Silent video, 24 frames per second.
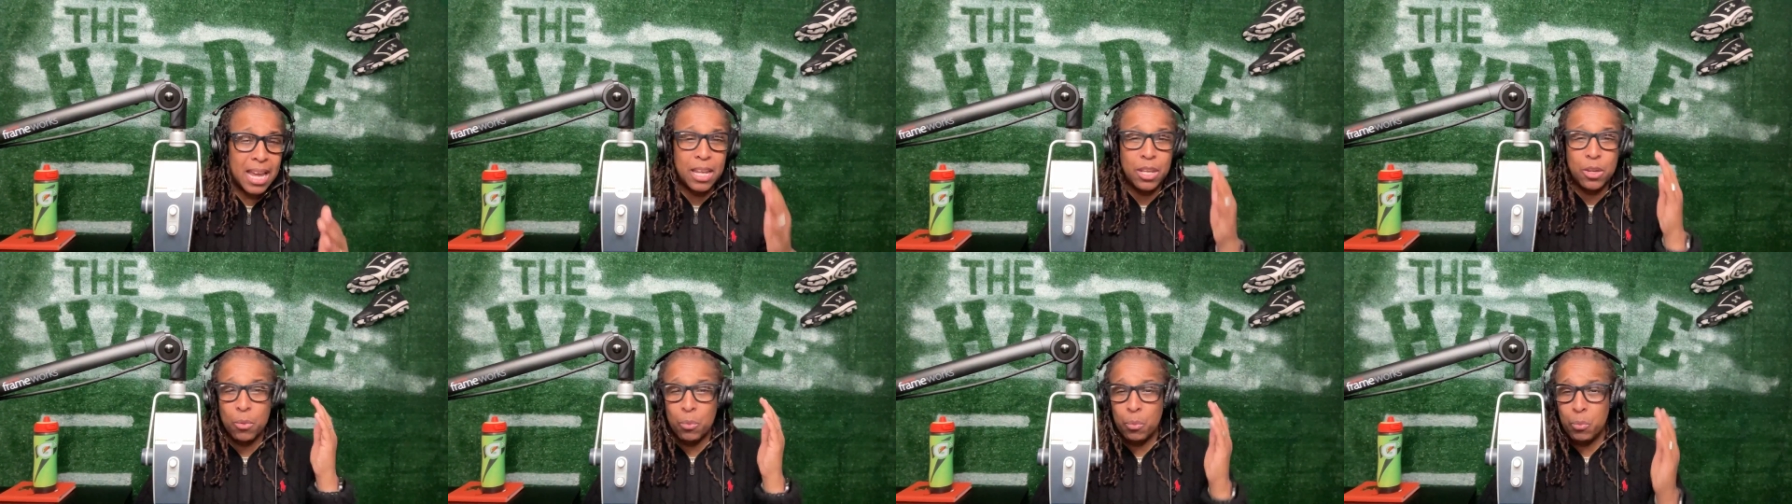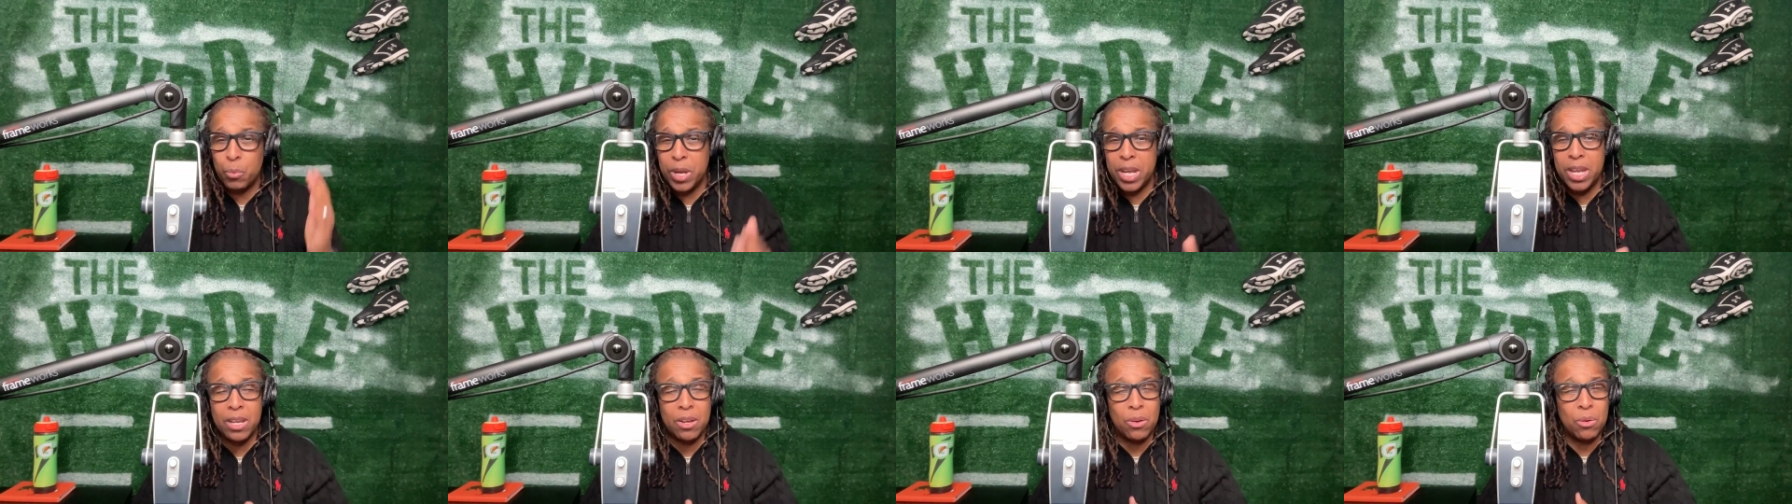your
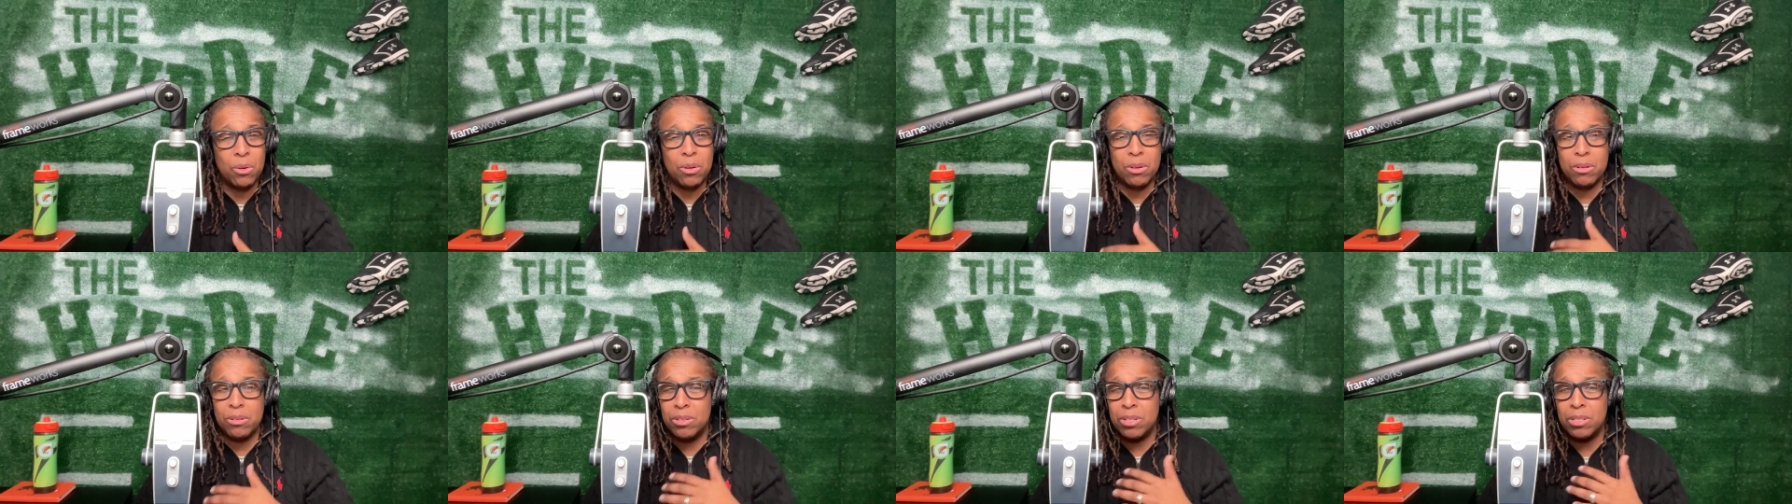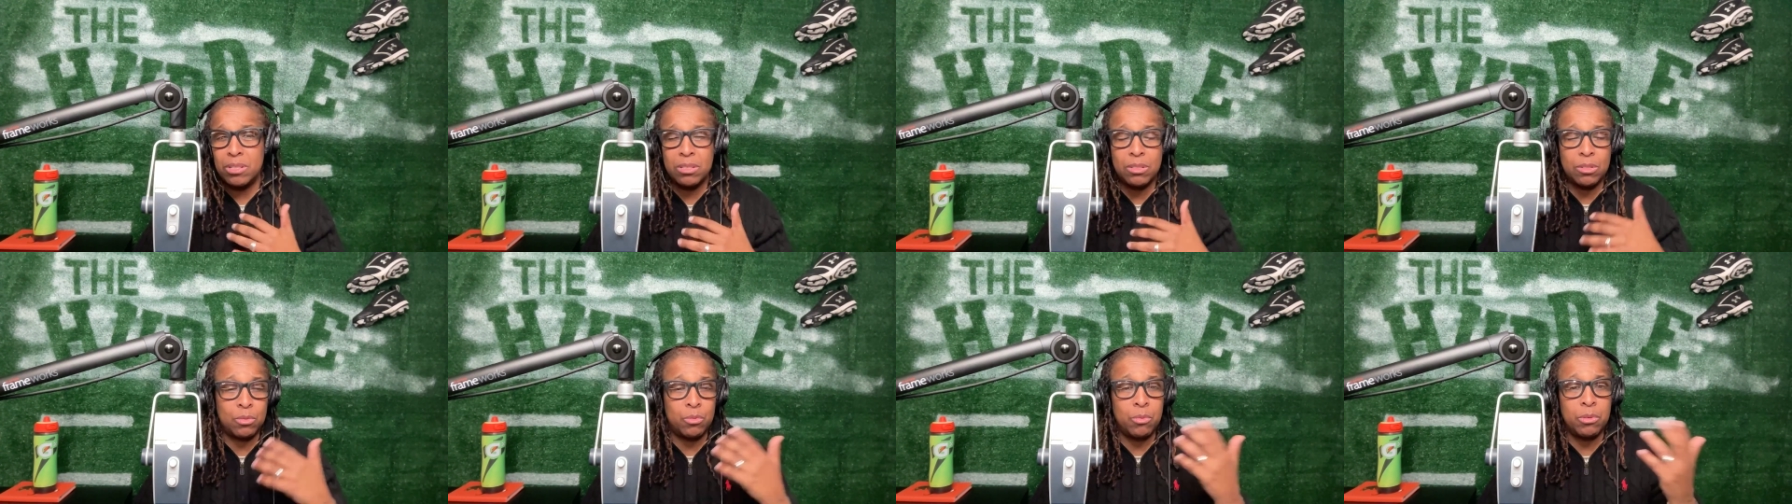week, or
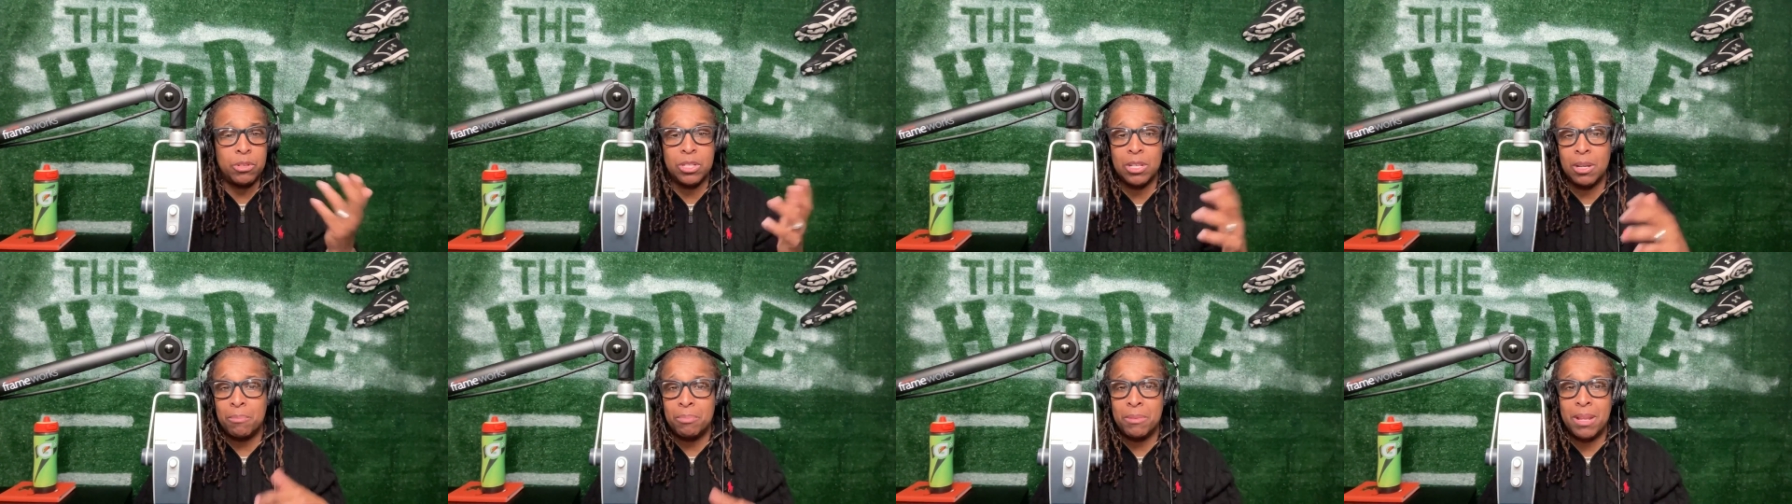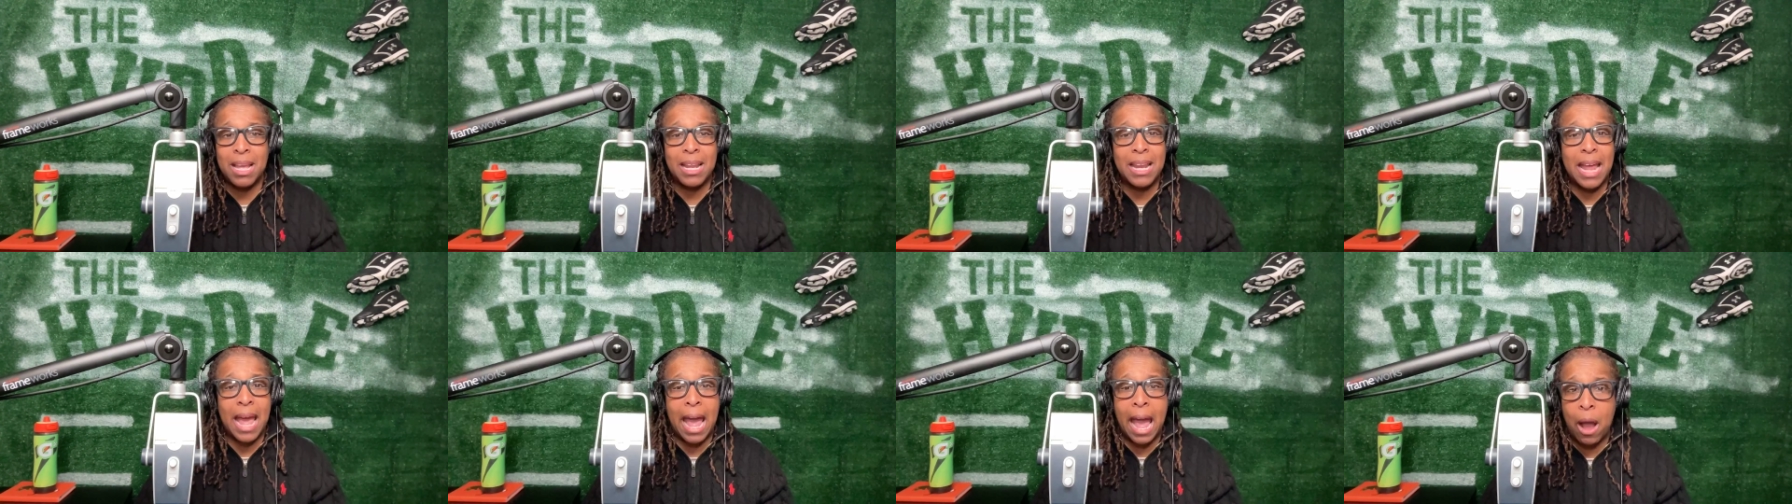just switch up
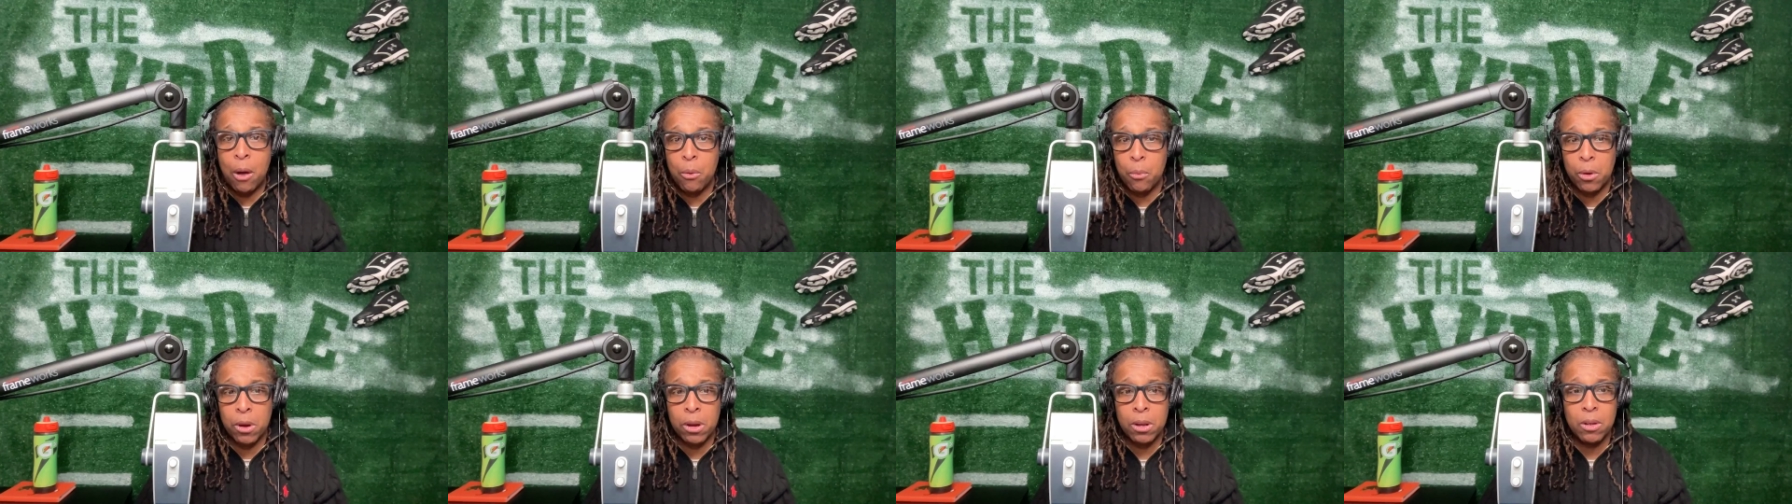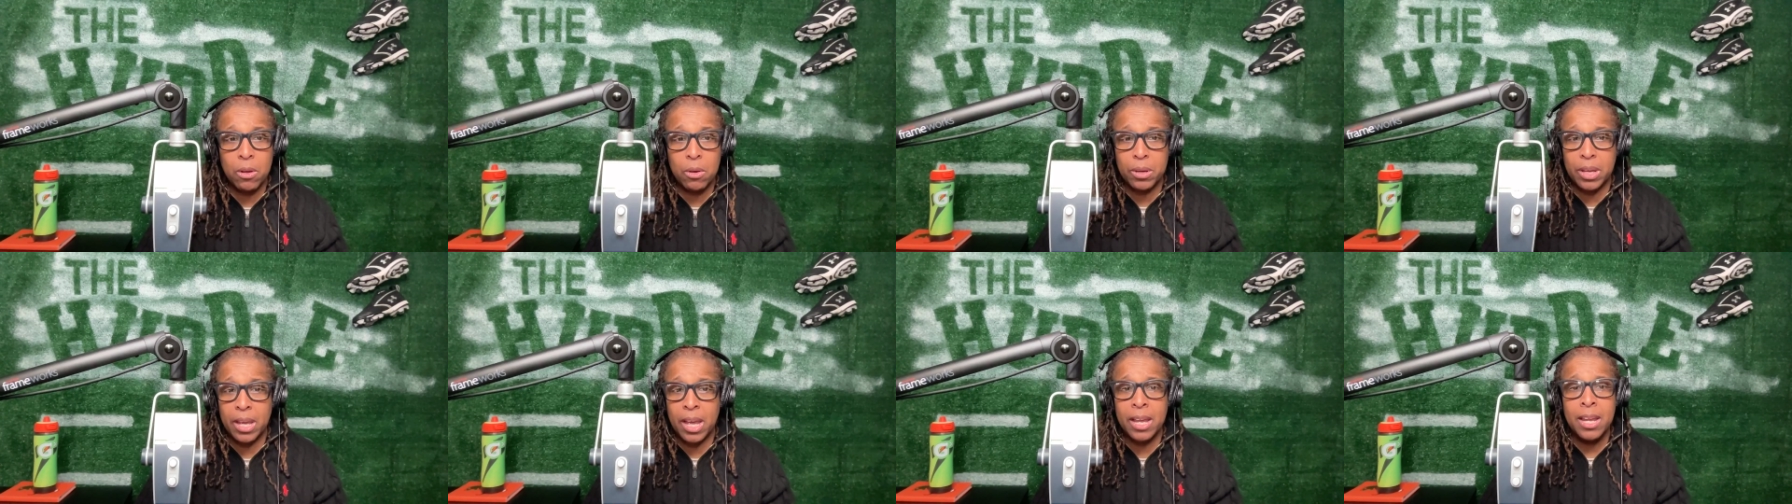that hour.
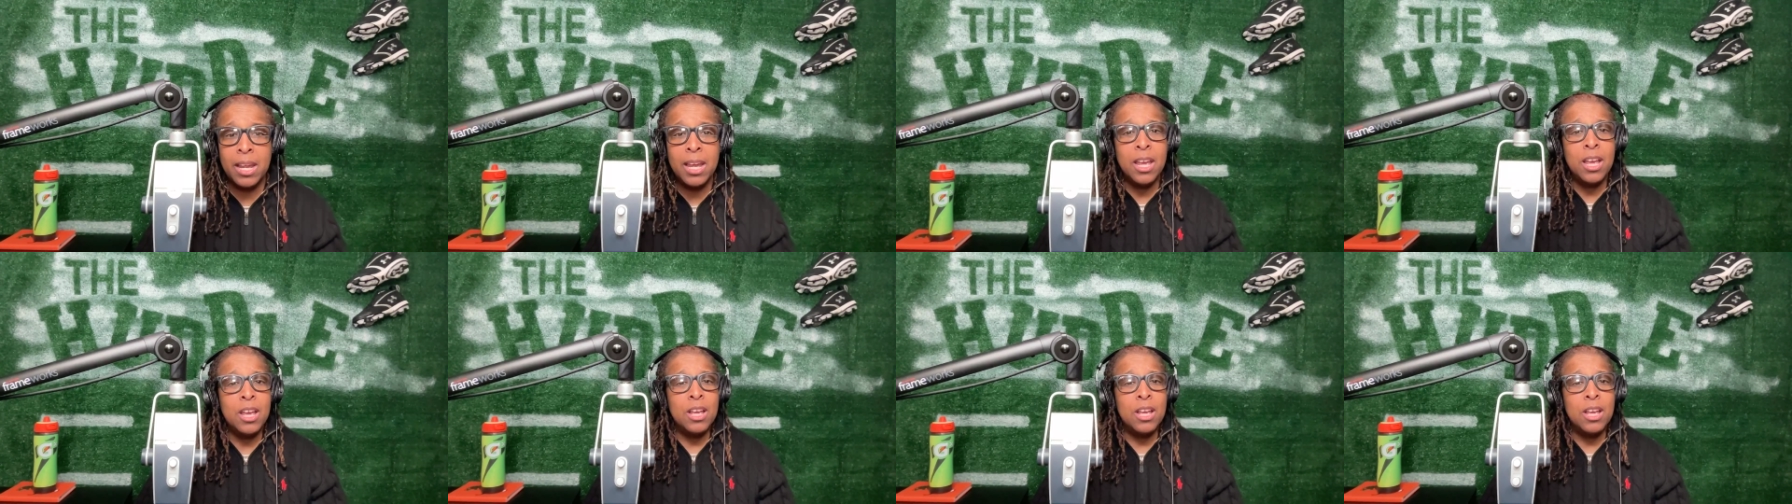Okay.